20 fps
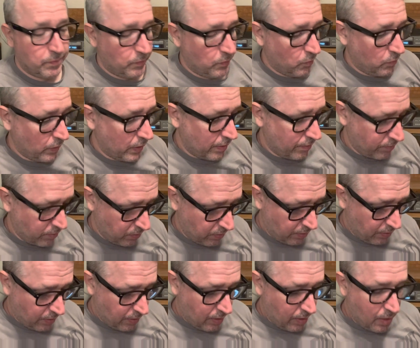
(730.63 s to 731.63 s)
whatever
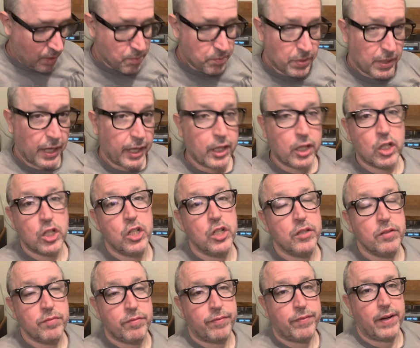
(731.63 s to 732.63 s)
but I
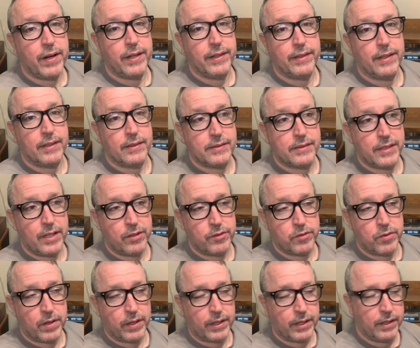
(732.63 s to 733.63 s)
couldn't find that
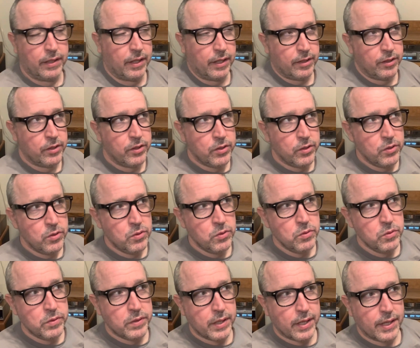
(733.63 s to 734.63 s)
soundtrack. And I knew
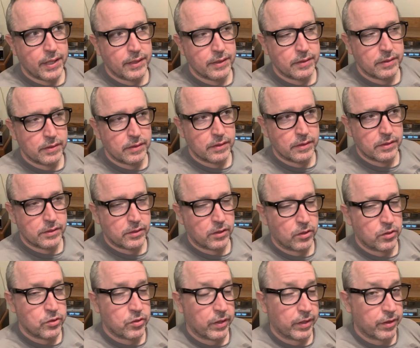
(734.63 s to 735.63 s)
that the Star
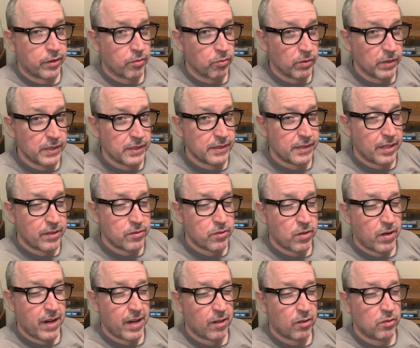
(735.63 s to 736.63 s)
Trek 3
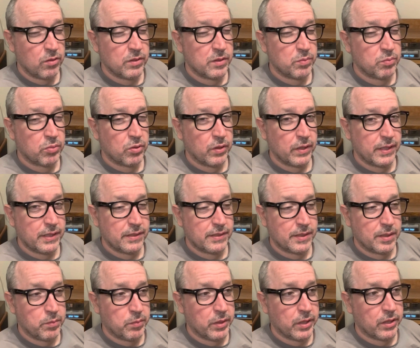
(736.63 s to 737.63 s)
soundtrack was pretty
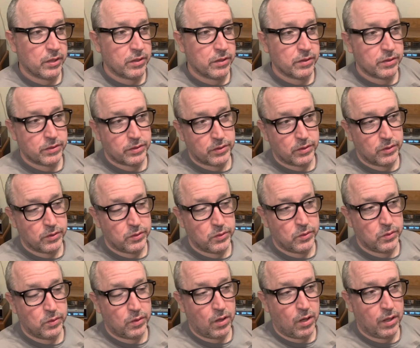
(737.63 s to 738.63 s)
similar,
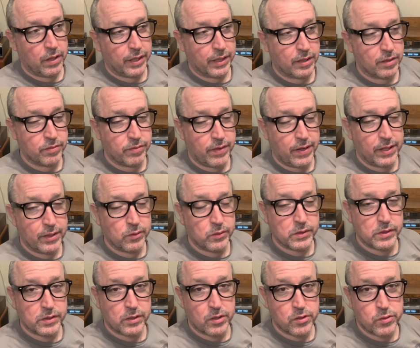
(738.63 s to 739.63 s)
so all I could find was
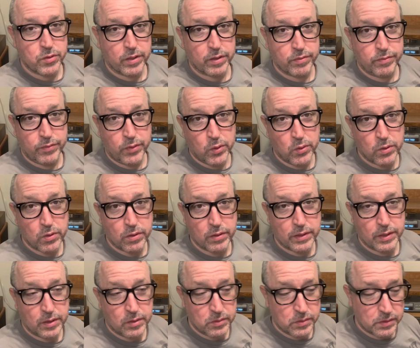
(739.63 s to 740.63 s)
Star Trek 4.
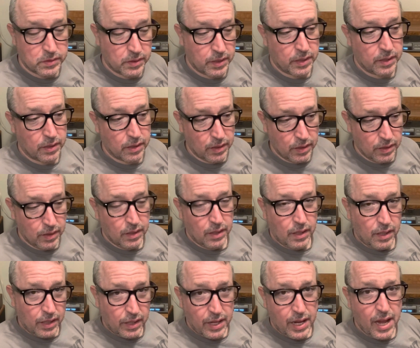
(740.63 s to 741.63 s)
I was like,
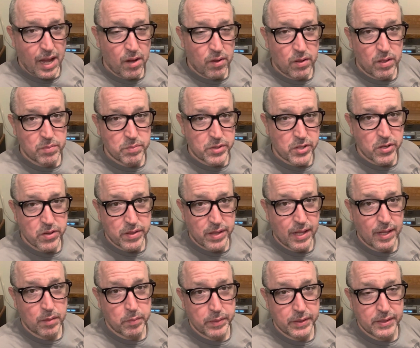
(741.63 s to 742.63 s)
yeah, well, I'm sure
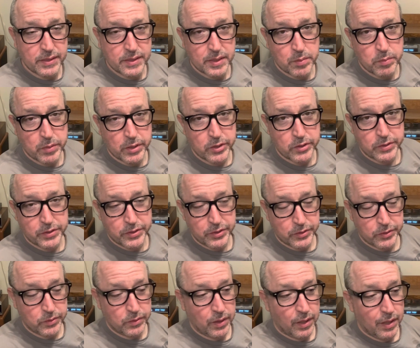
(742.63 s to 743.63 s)
that'll be similar too.
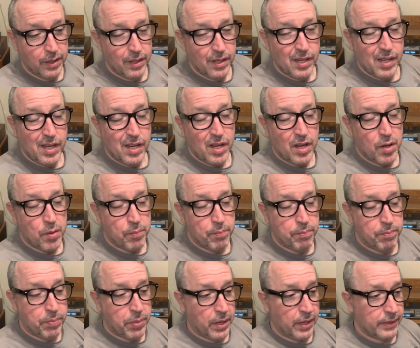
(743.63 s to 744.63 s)

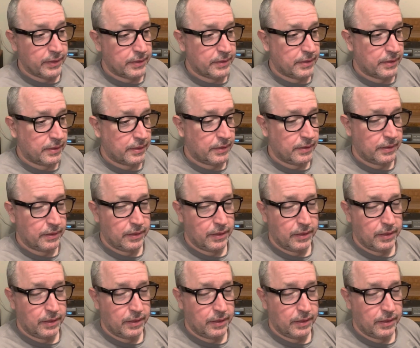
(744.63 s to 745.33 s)
But